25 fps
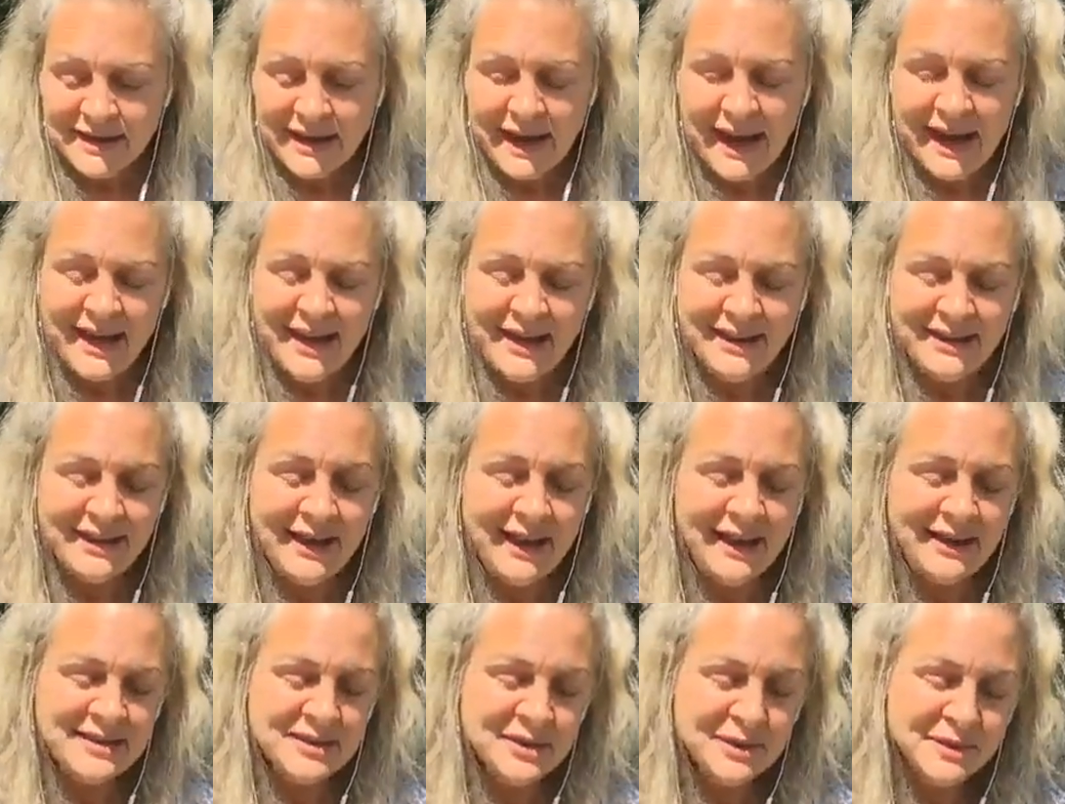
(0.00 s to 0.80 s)
And
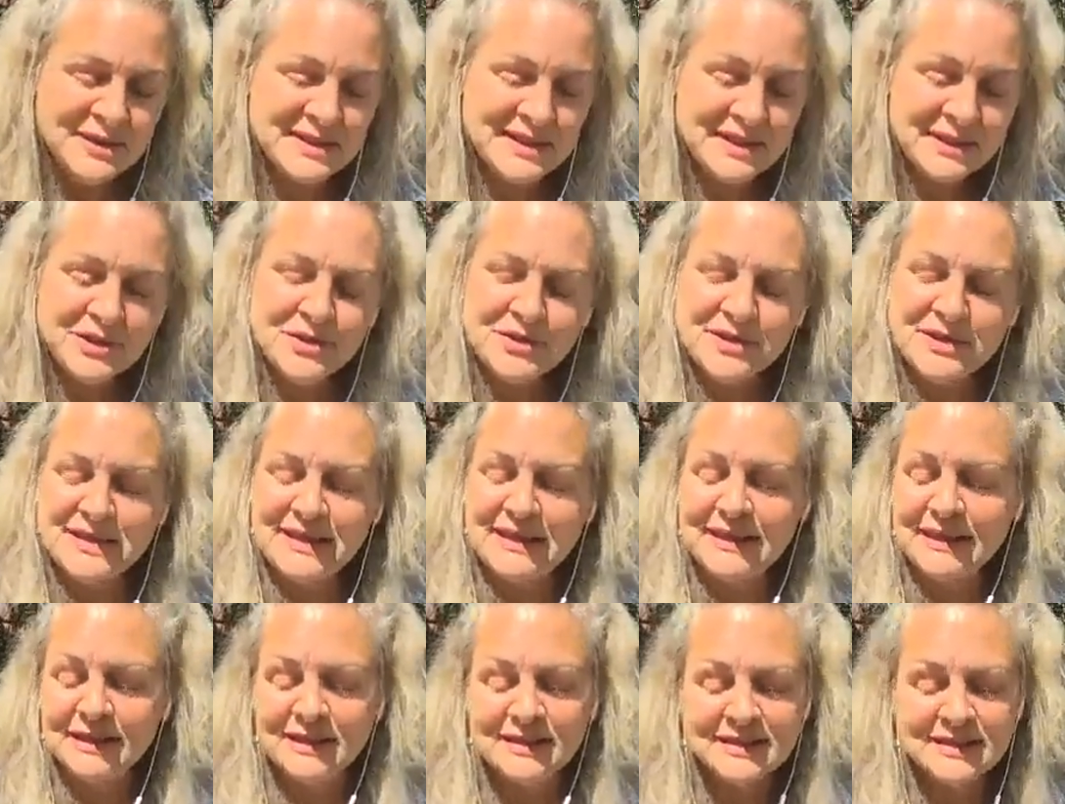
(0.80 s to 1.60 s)
it's always
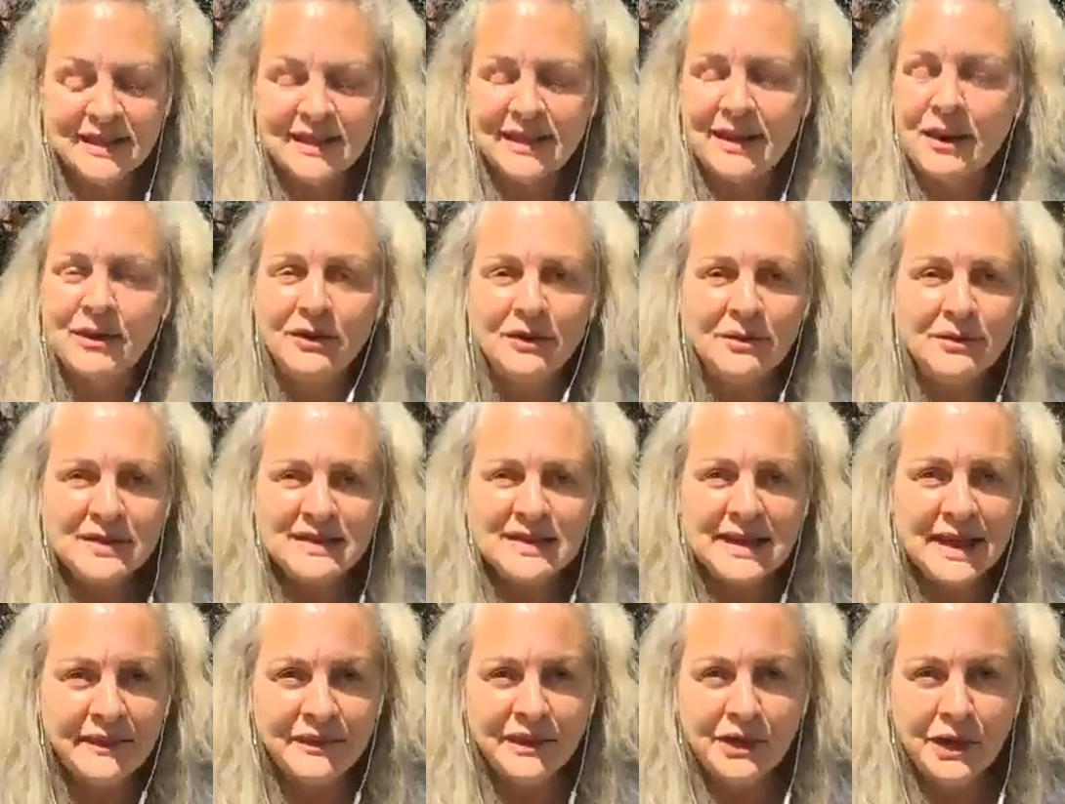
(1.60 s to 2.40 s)
interesting because I don't always
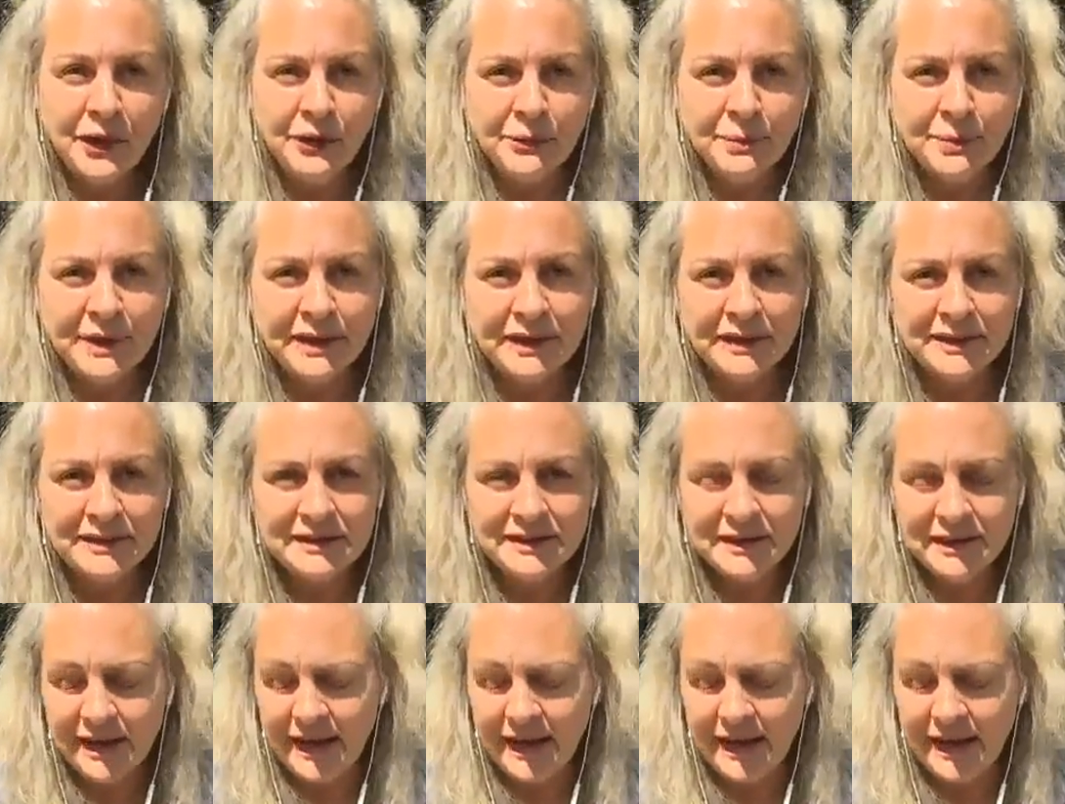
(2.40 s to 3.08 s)
have it open.